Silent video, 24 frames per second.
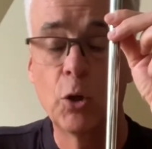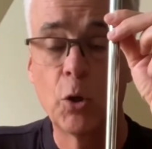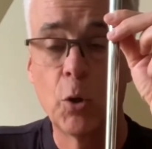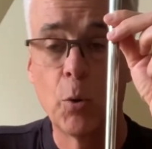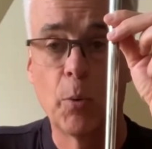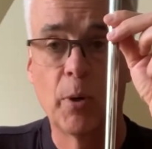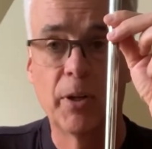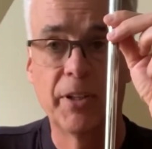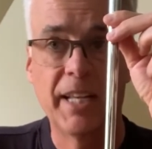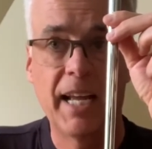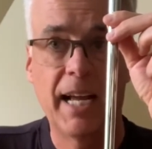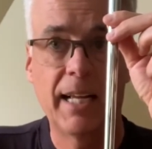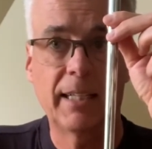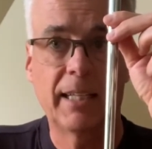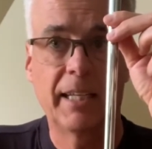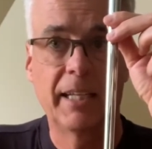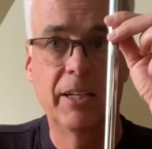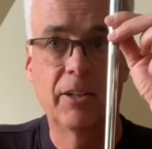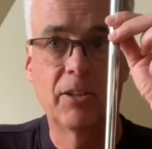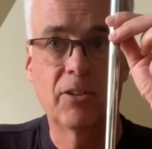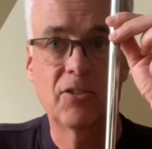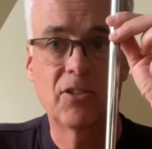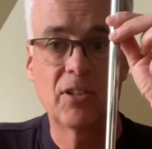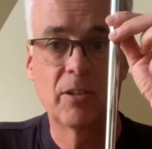will not
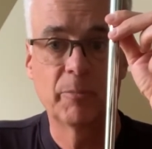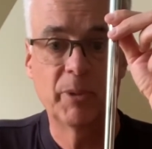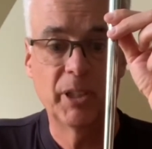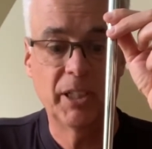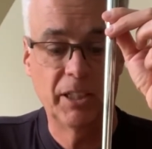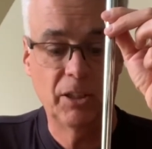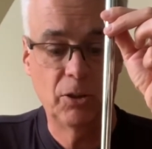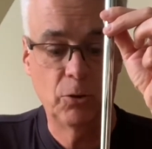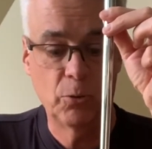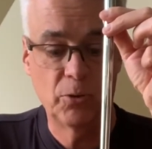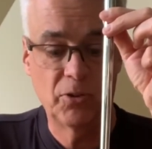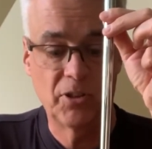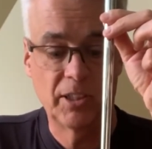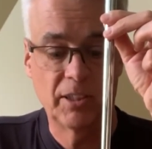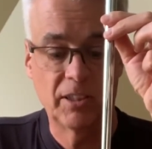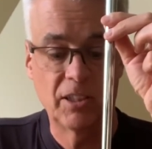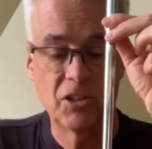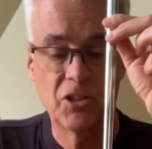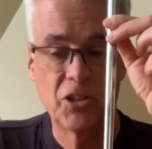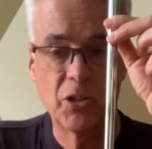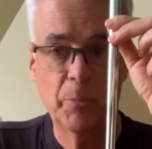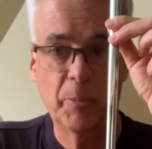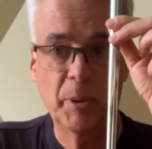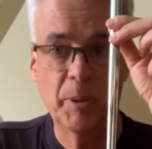hear somebody using the
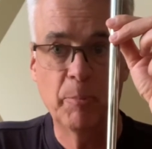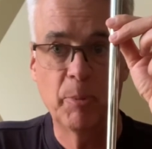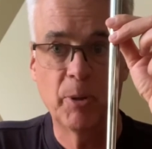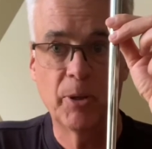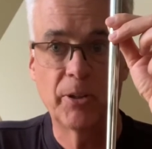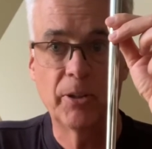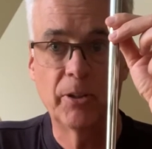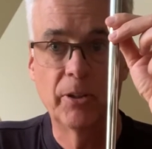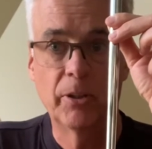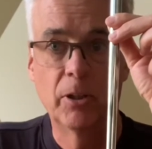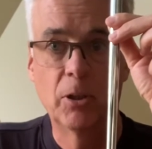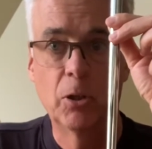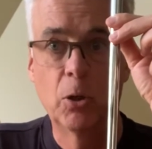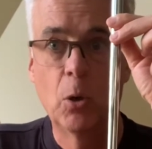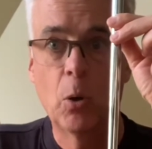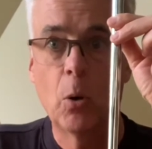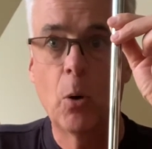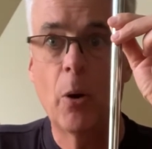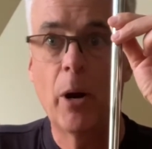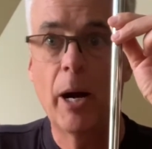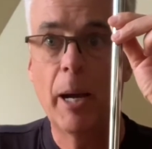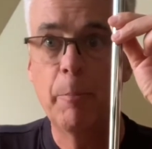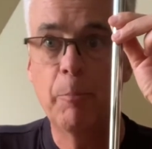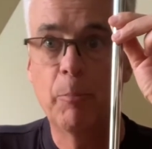GP putter,
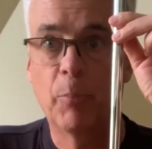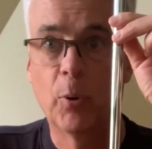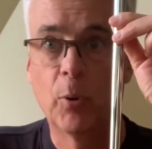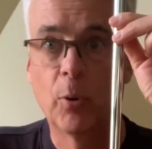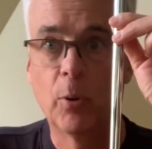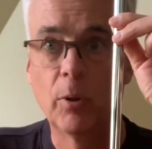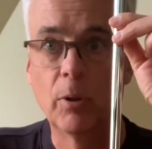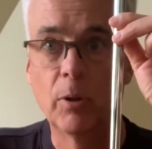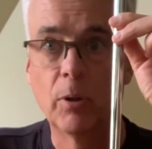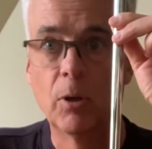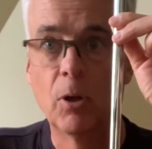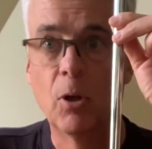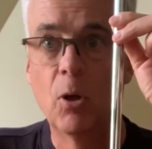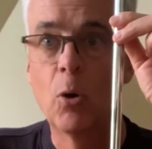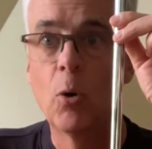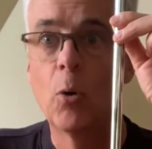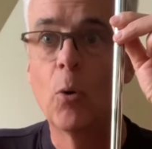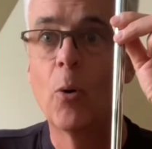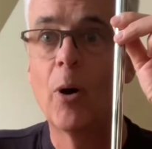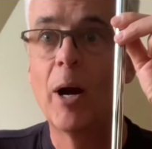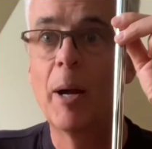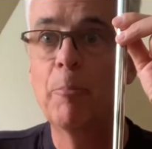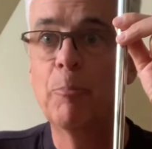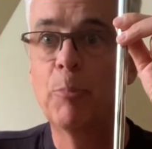I pull
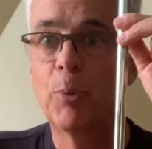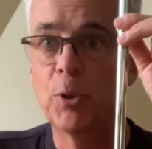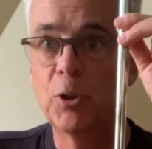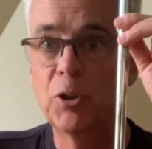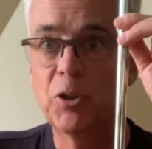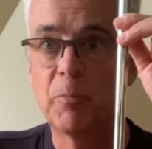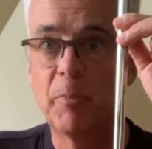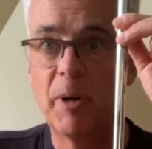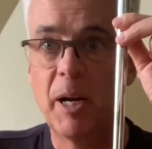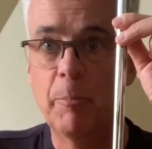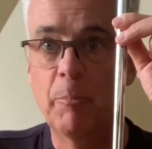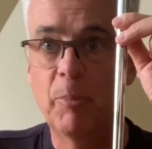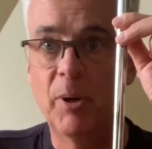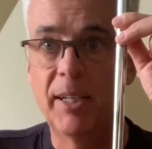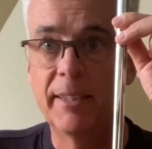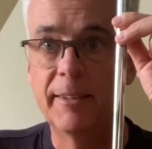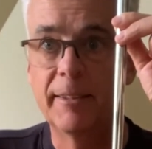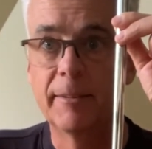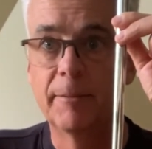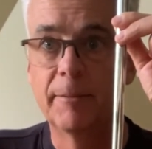or I push my putt.